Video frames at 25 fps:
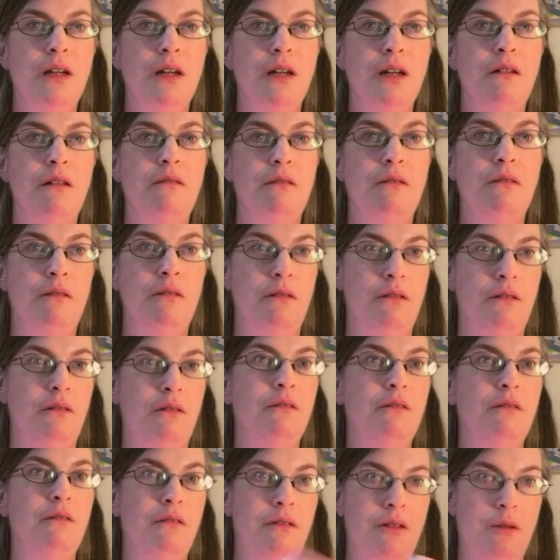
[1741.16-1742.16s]
And
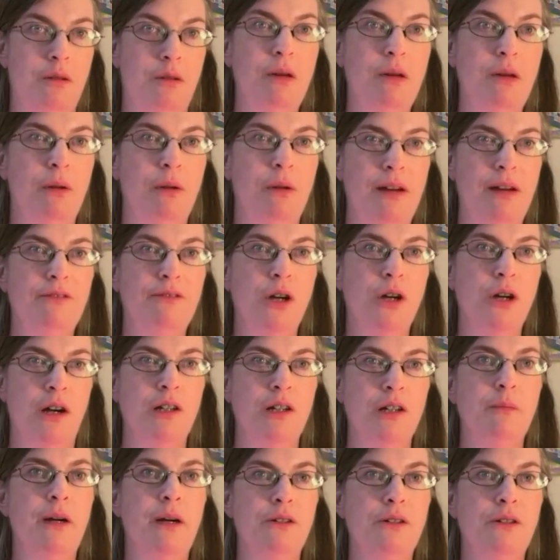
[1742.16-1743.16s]
the people I've
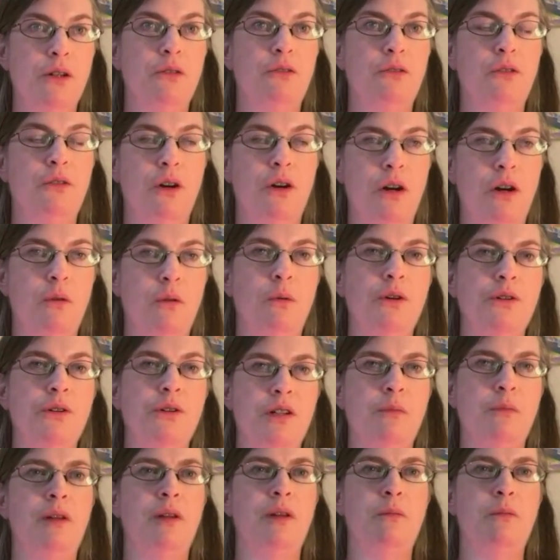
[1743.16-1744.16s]
talked about so far were
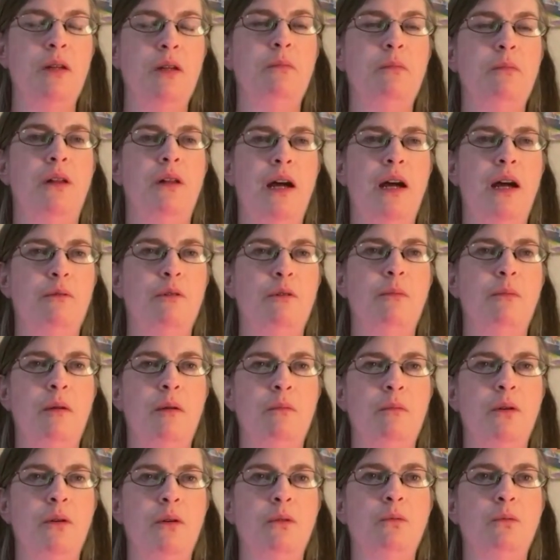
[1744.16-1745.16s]
some of the people I
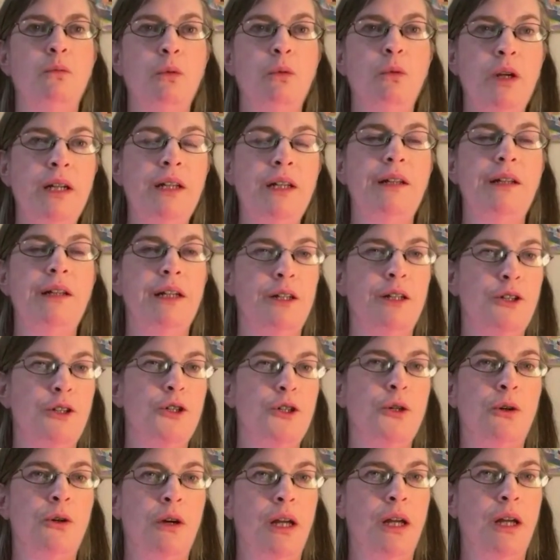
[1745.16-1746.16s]
remember really
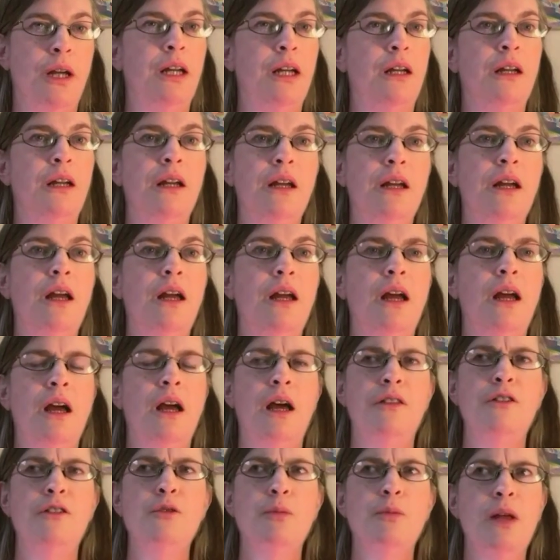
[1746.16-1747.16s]
enjoying.
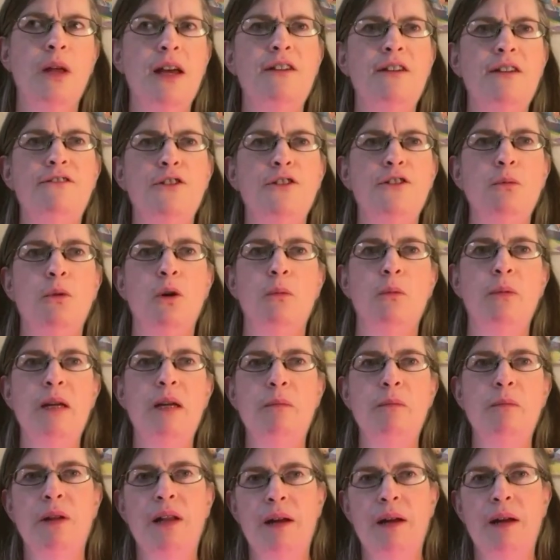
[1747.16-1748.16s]
There's probably a few more
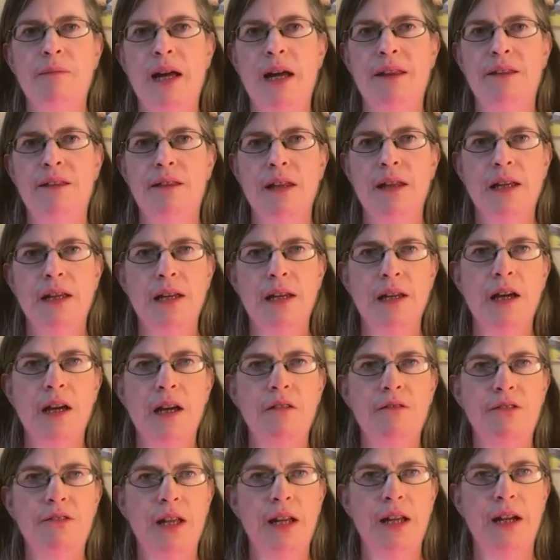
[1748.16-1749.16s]
people I'm not thinking
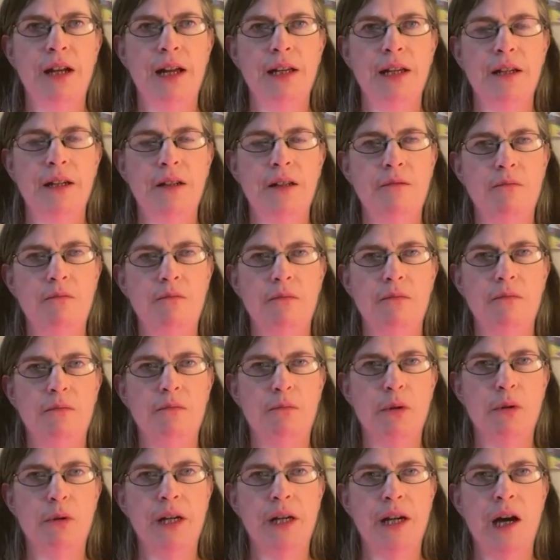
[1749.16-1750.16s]
of that I could
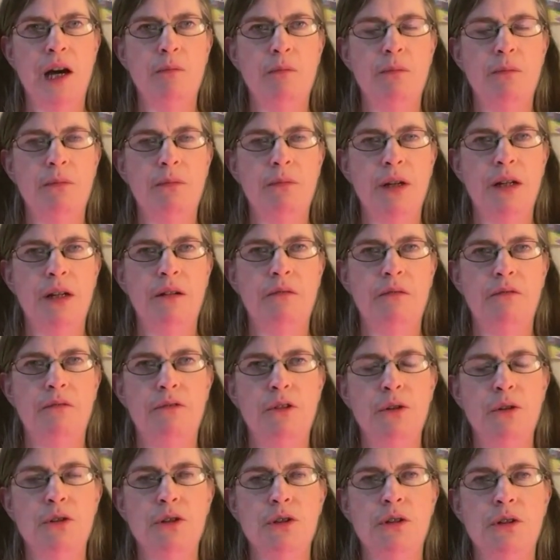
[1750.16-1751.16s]
bring up in
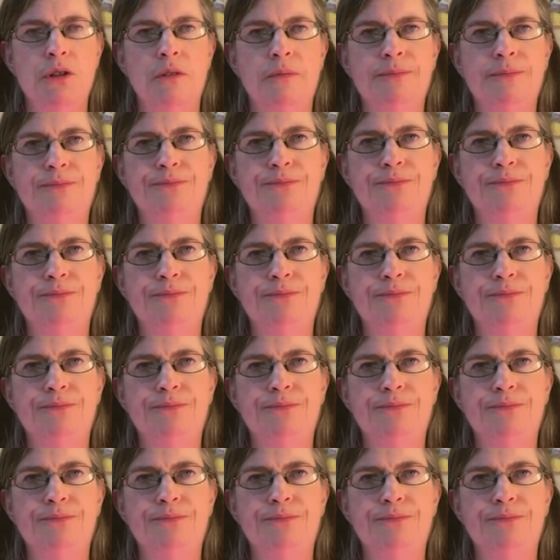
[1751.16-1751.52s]
future